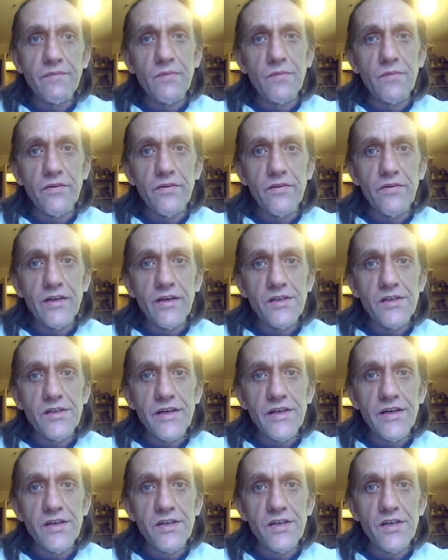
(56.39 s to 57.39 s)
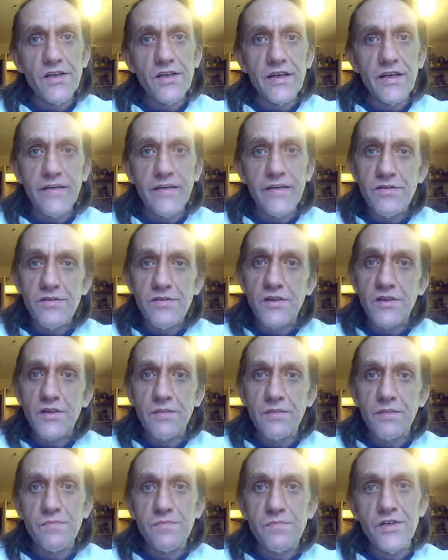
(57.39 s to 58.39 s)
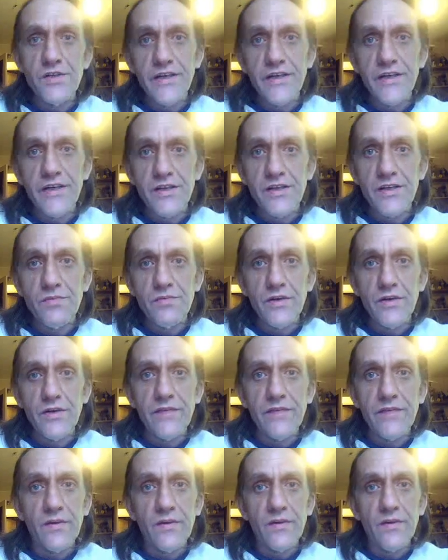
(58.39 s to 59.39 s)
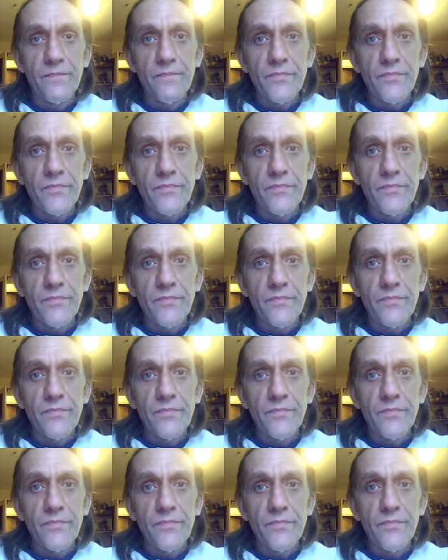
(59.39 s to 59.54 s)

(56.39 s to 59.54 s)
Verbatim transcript: whether he takes the leaves, the seeds, whatever.